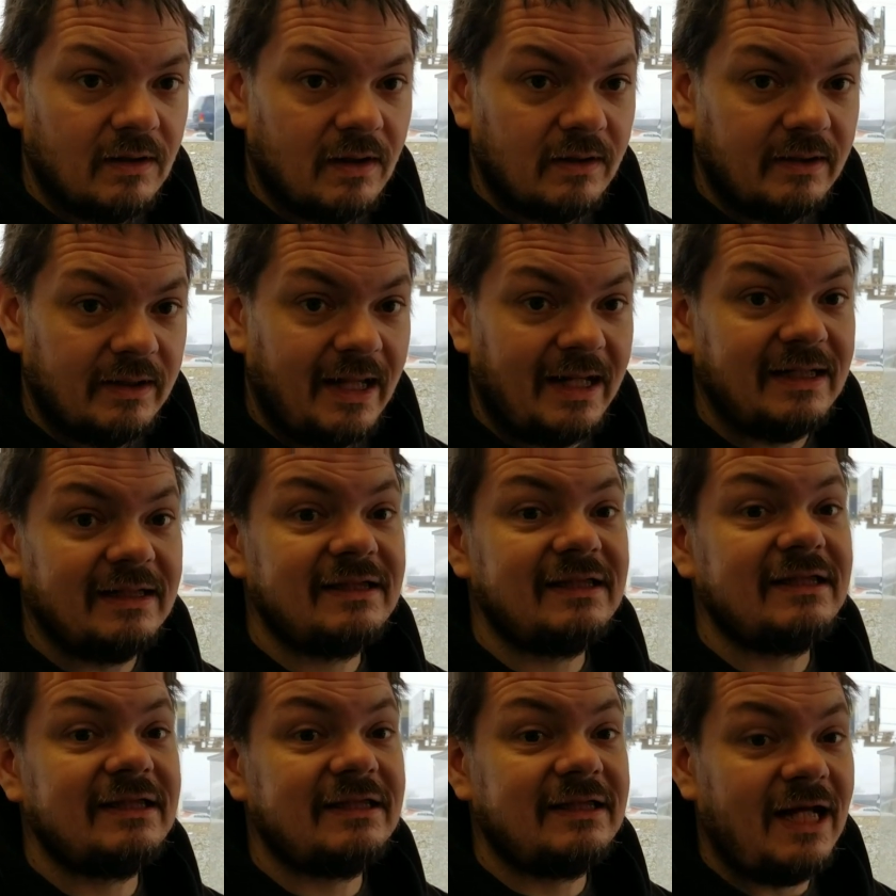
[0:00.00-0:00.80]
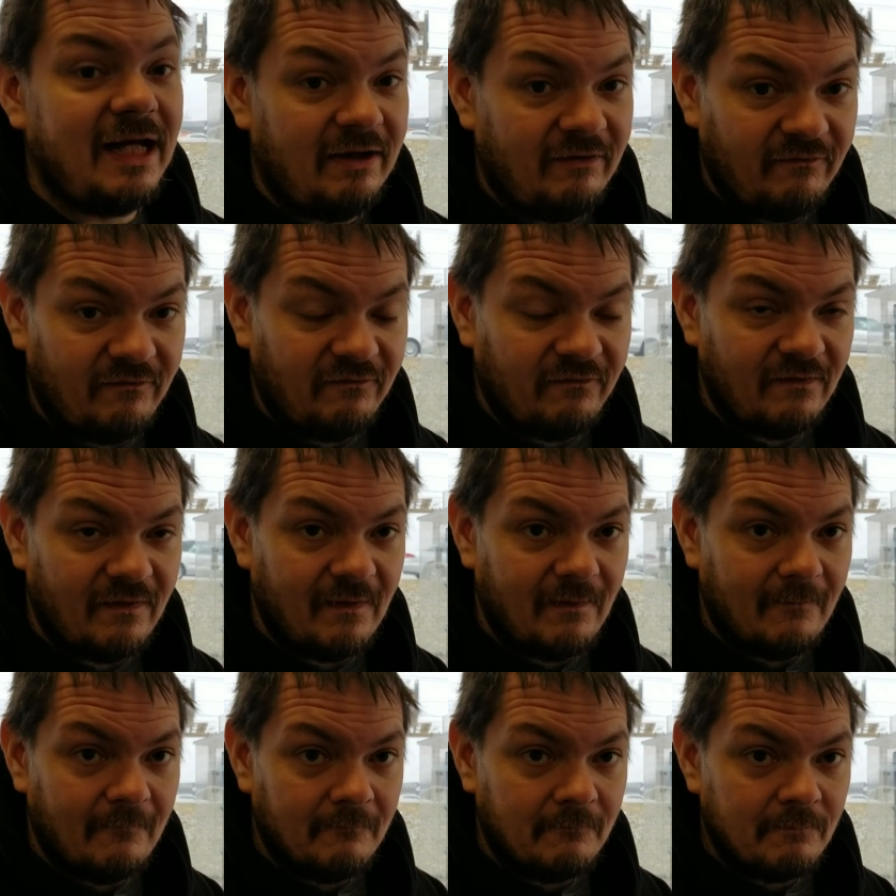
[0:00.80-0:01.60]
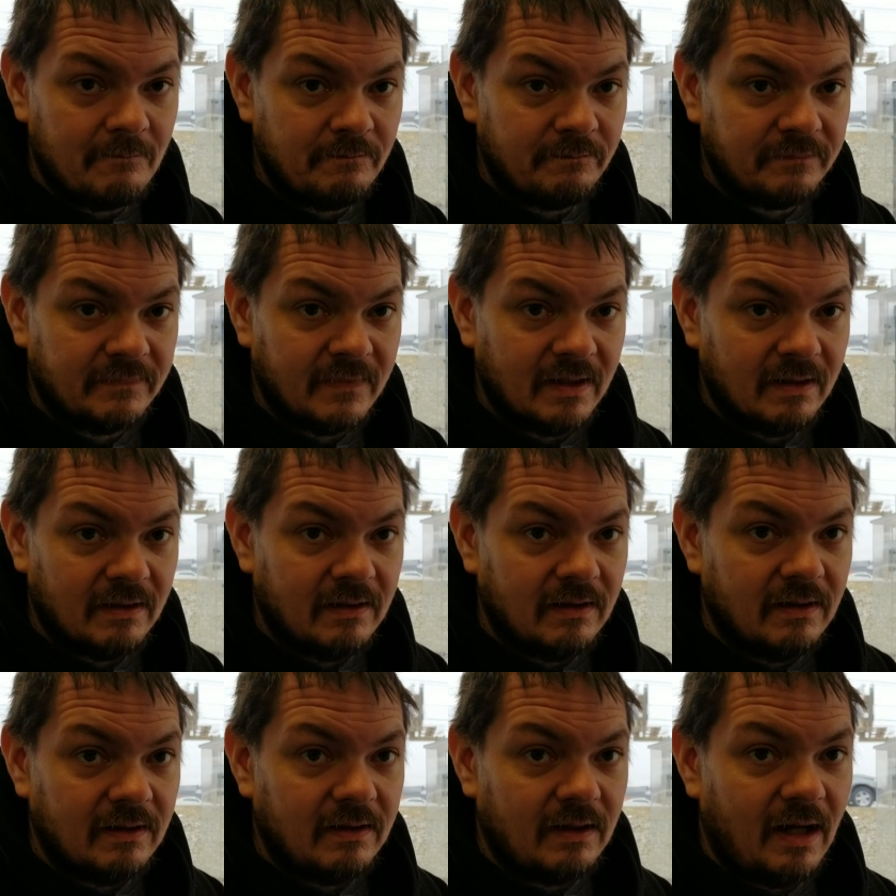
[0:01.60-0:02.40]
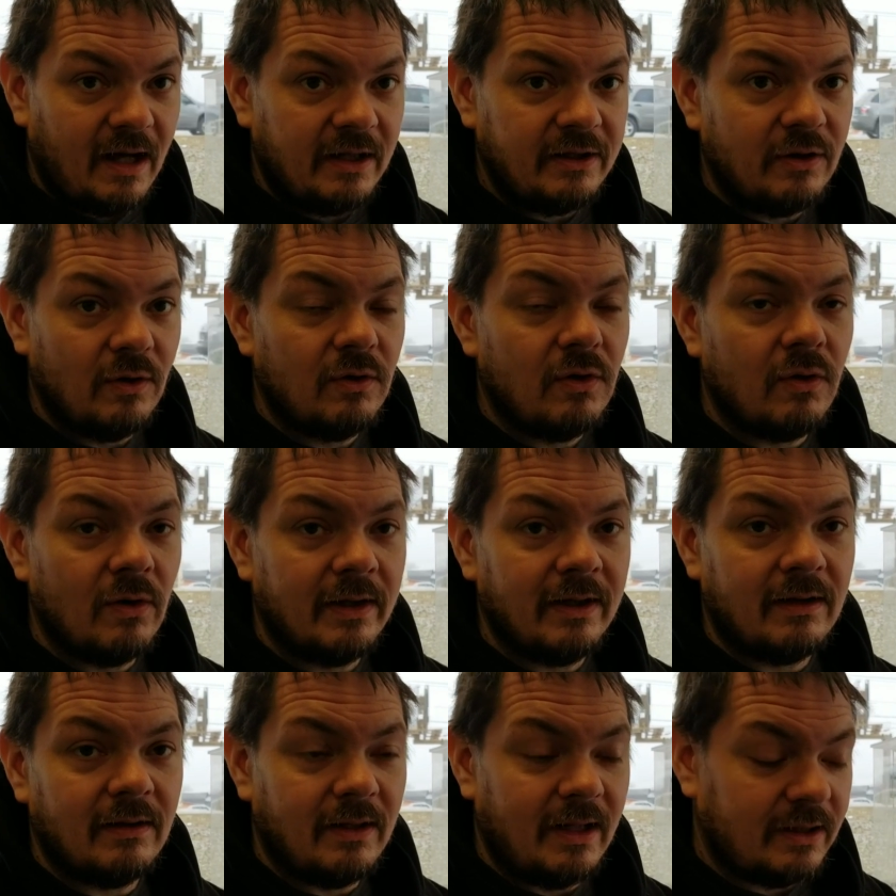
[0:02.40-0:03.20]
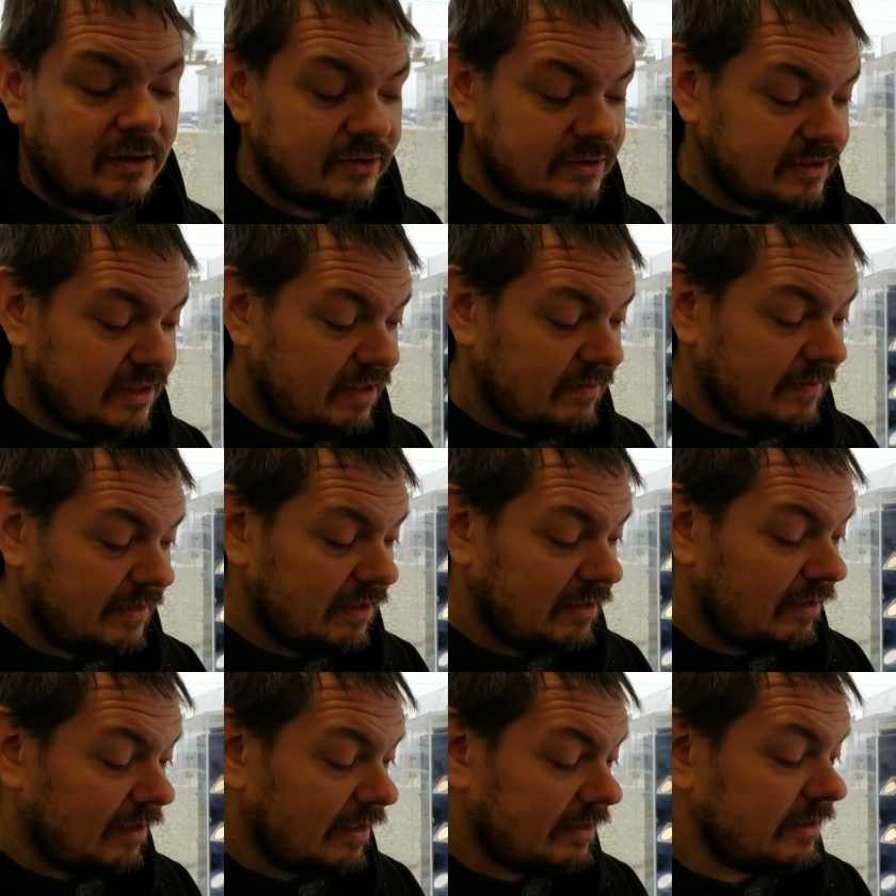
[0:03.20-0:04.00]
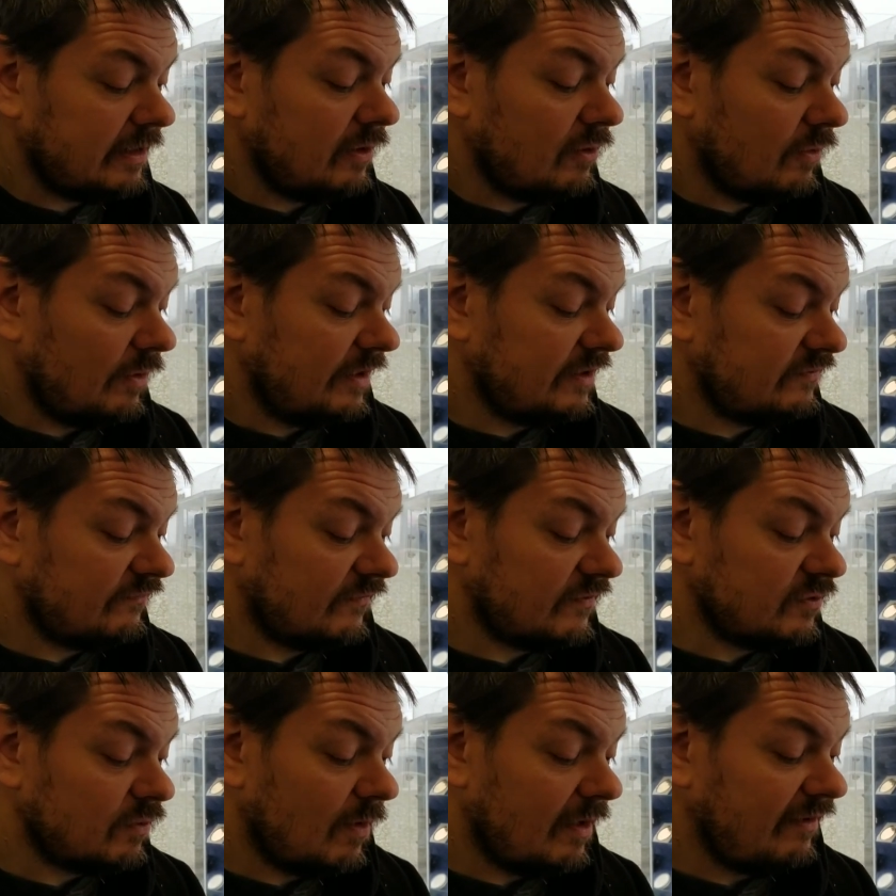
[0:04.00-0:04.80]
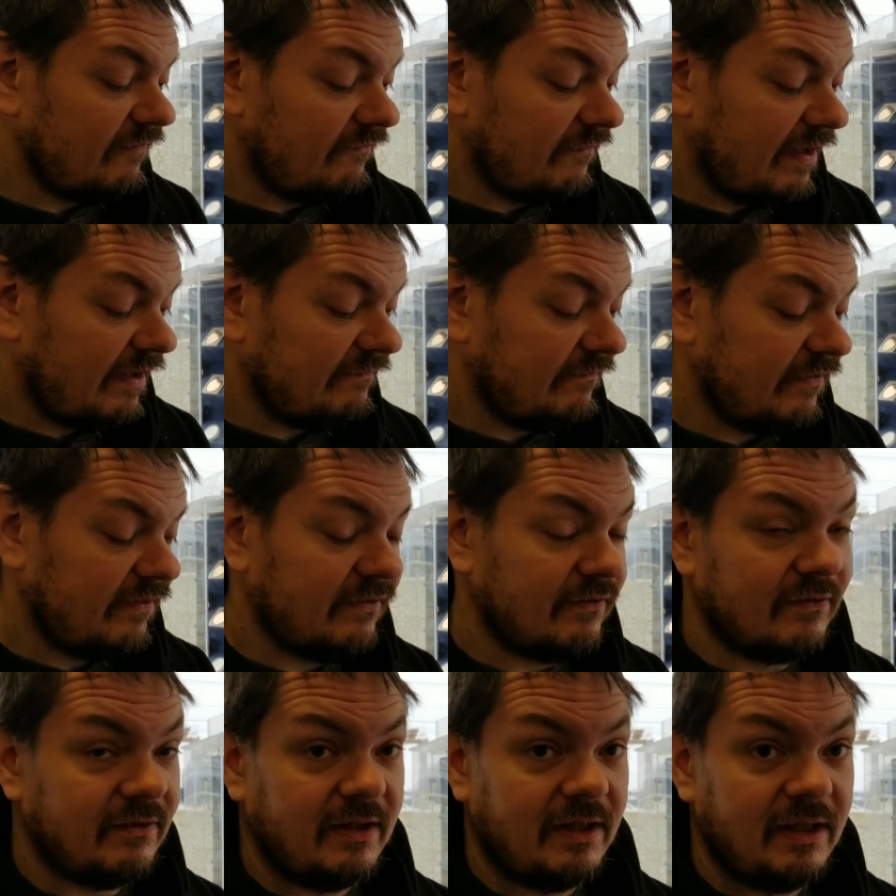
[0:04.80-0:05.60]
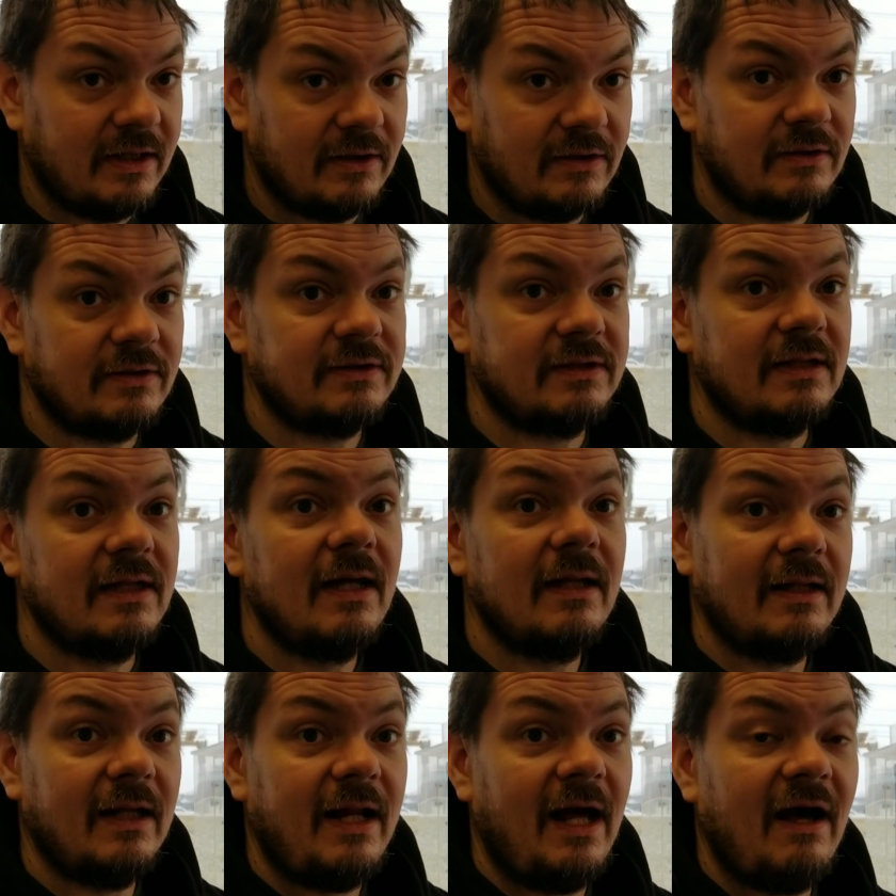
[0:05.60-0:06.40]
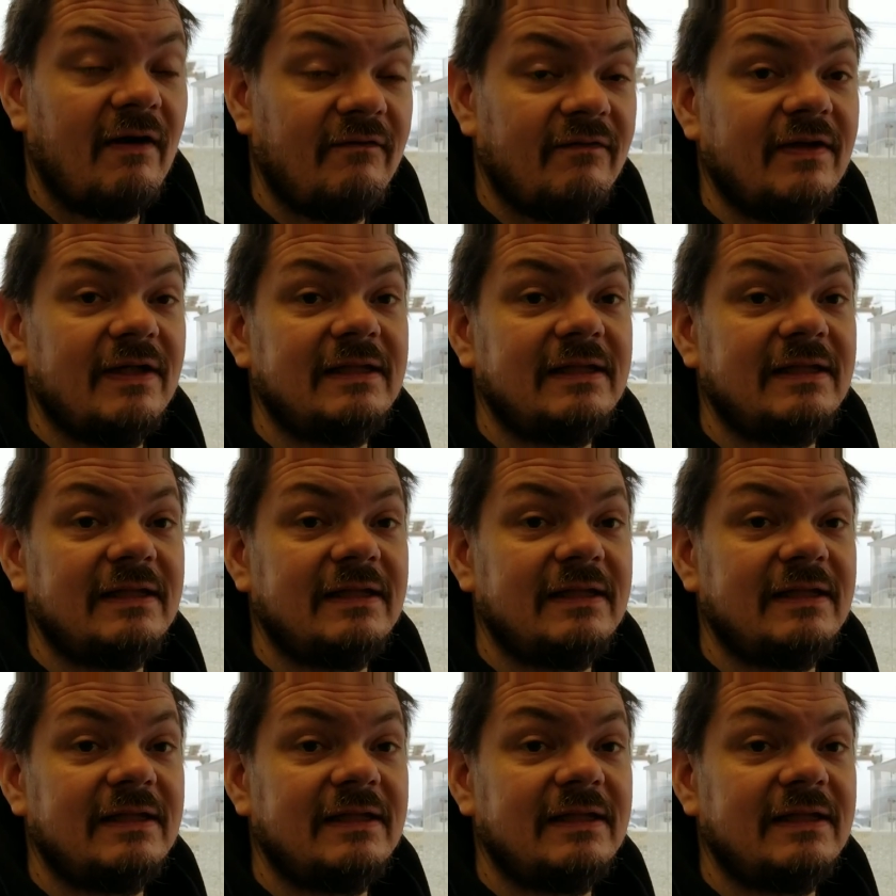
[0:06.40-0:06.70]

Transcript: that is safe. Mm-hmm. I know coin collectors that have been collecting coins for 25 and 30 years that have the